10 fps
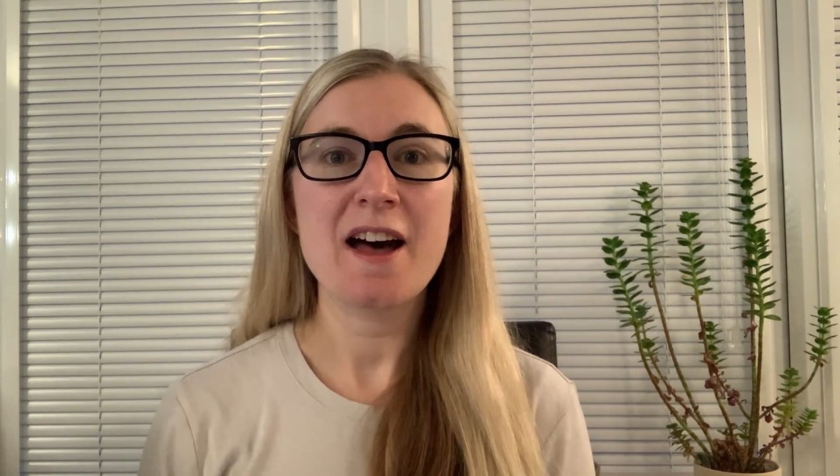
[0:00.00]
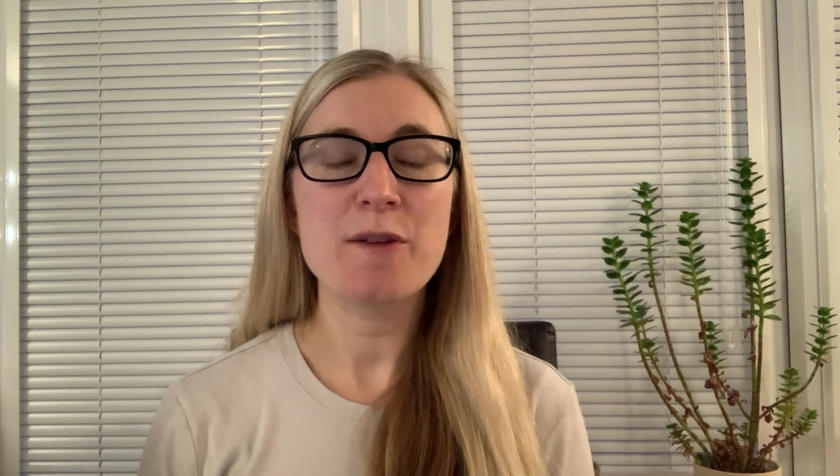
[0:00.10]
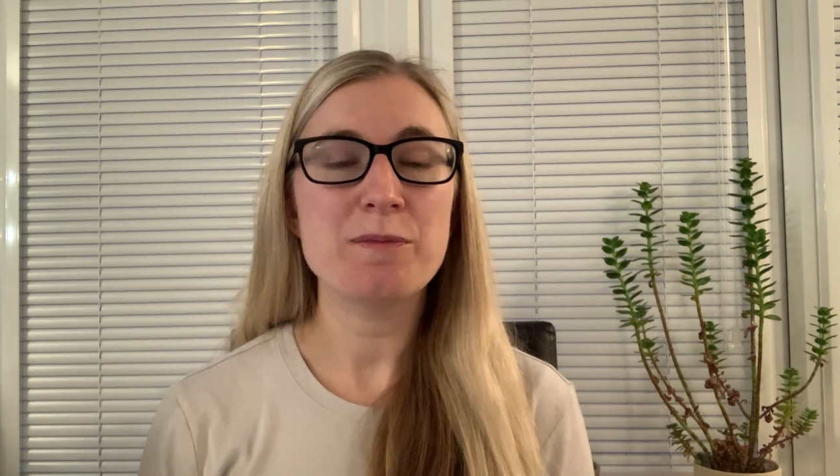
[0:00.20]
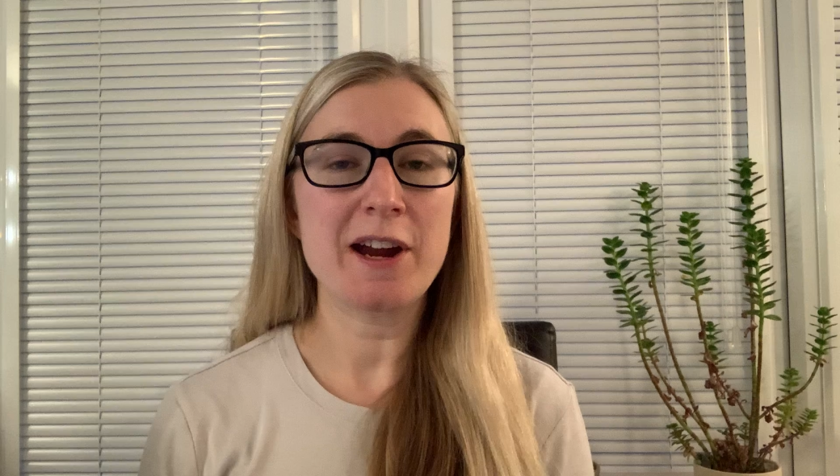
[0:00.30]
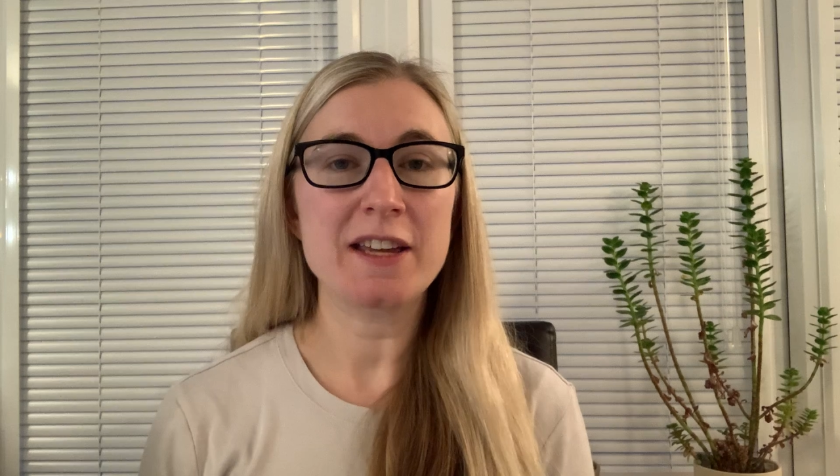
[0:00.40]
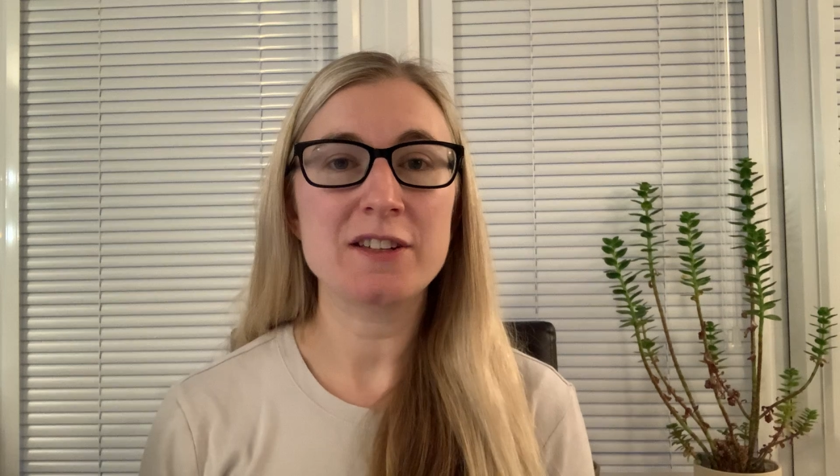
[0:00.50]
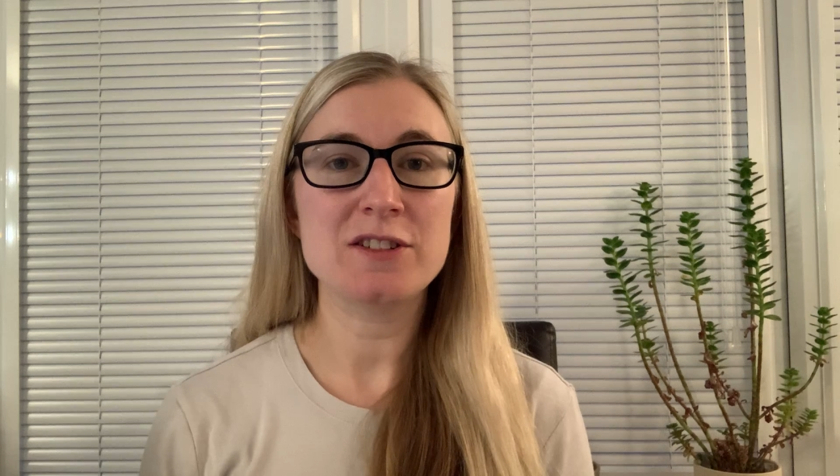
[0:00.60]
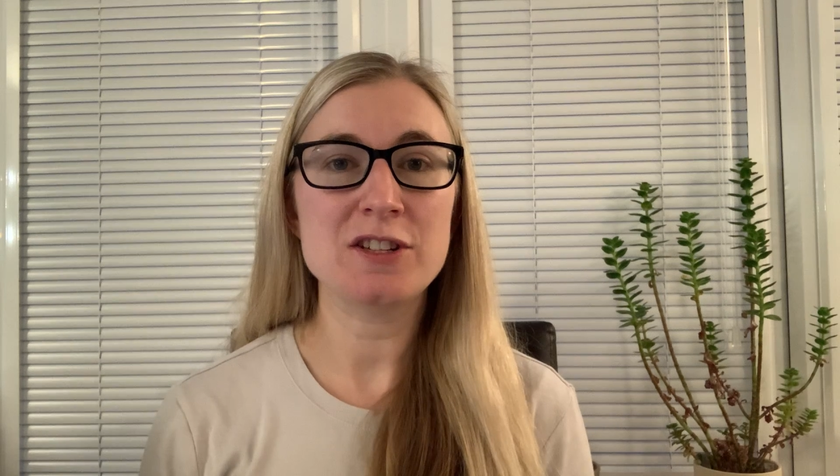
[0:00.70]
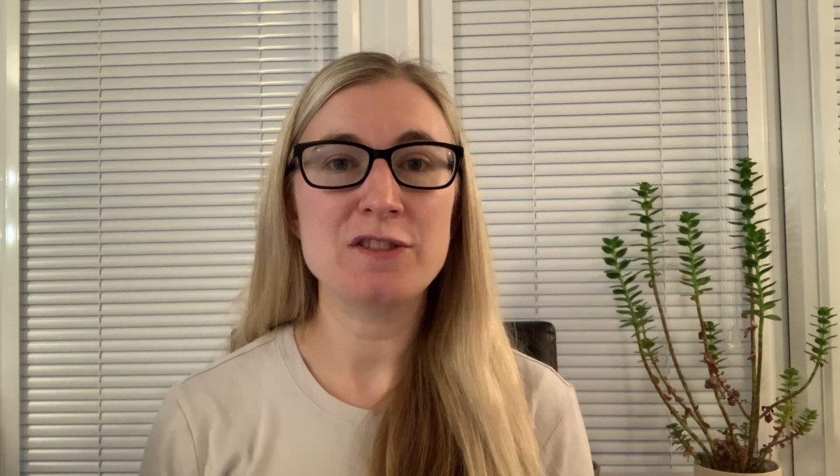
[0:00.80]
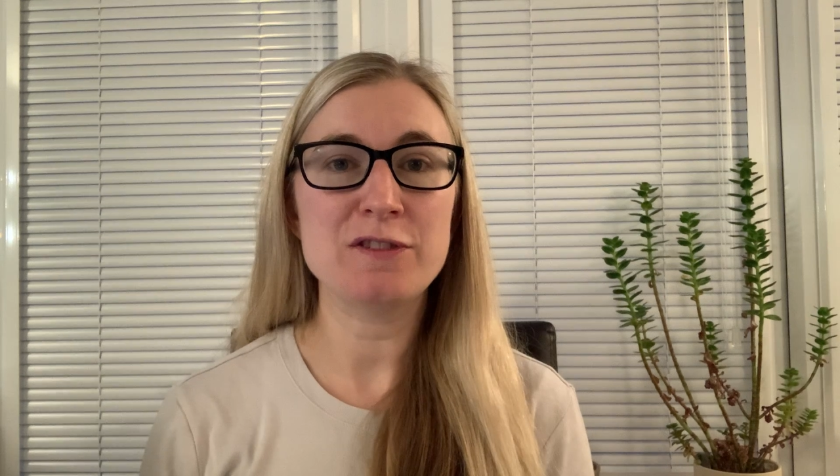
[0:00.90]
a break can
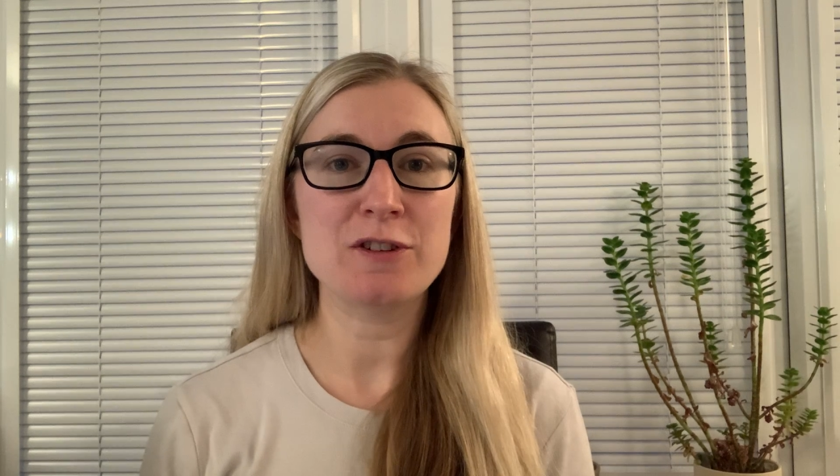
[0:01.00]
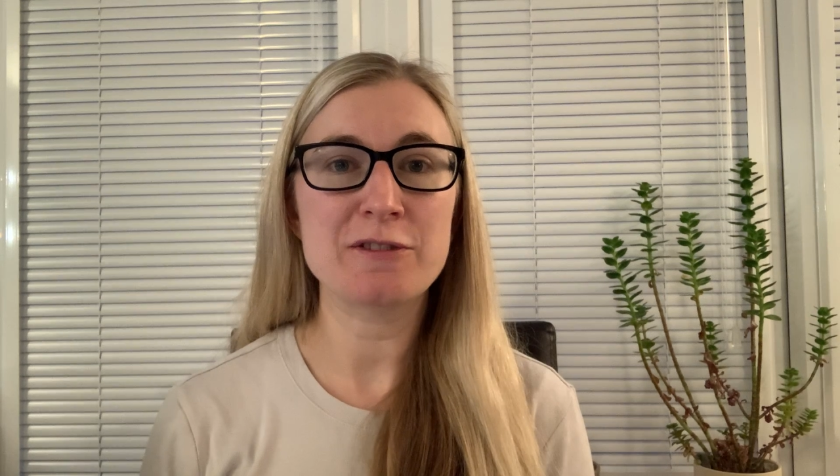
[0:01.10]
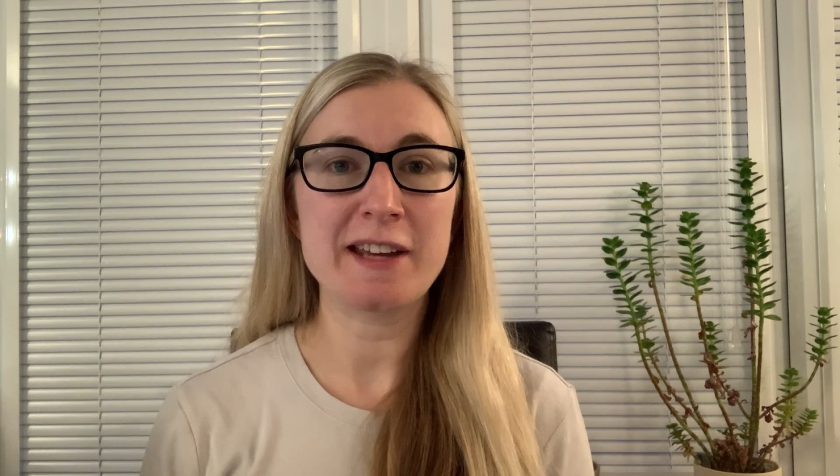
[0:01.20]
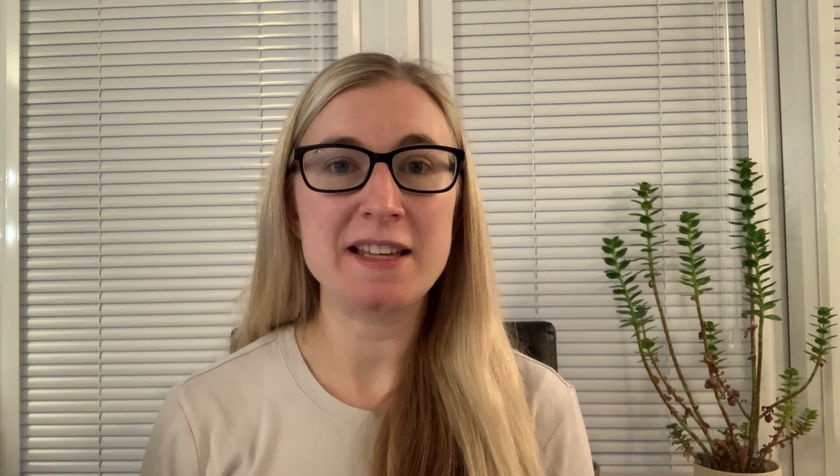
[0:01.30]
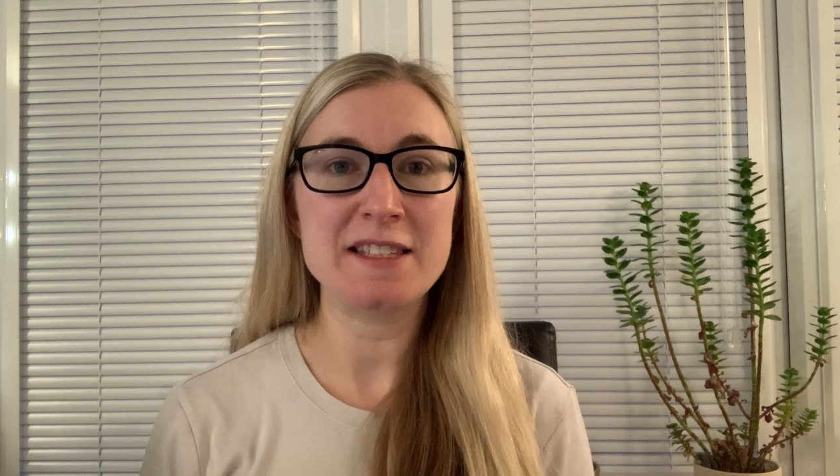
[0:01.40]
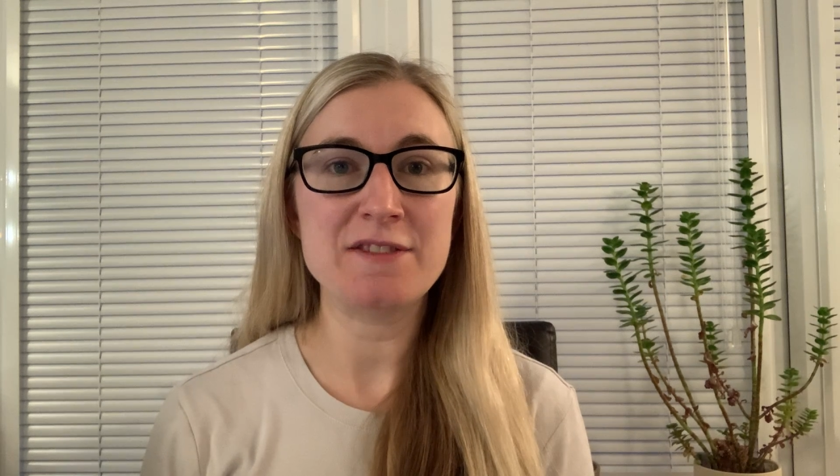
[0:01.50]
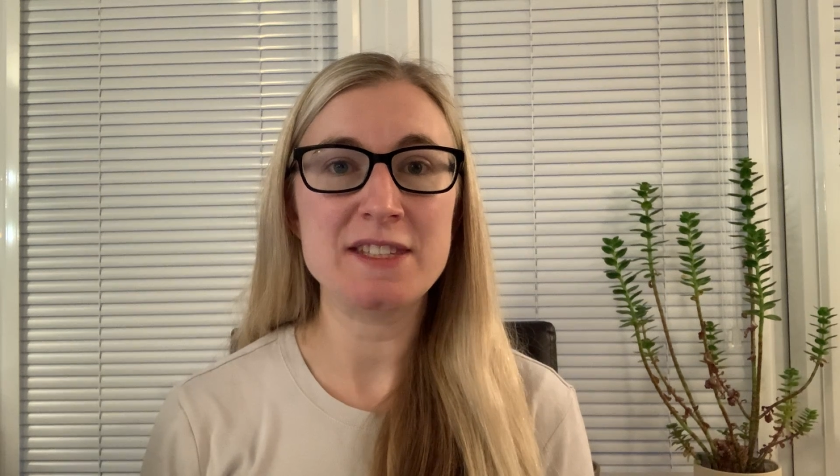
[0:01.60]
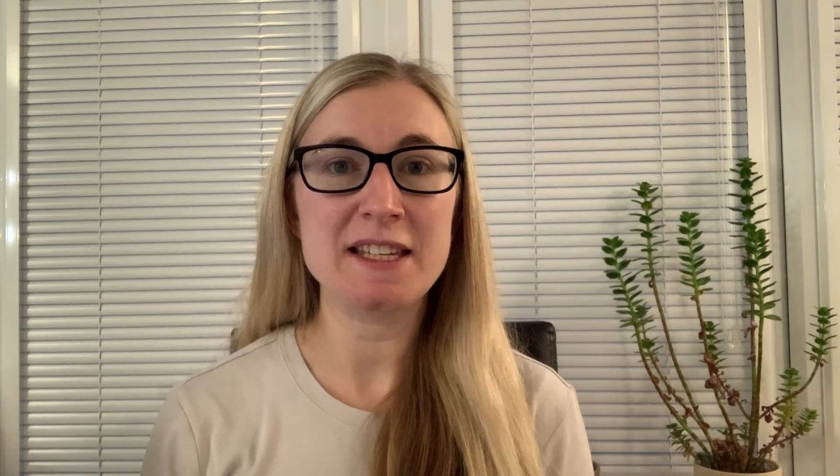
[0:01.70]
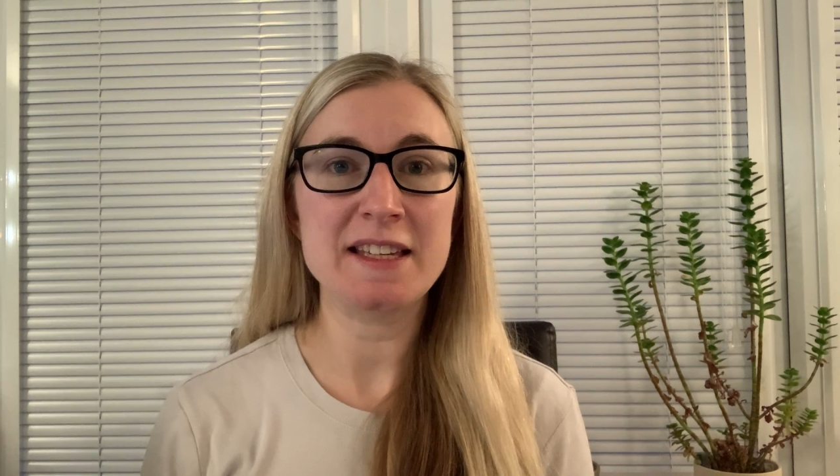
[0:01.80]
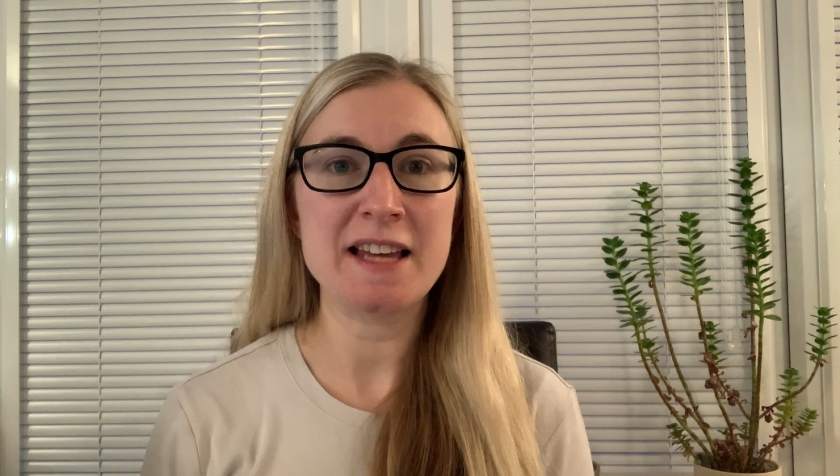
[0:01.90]
do for your creativity.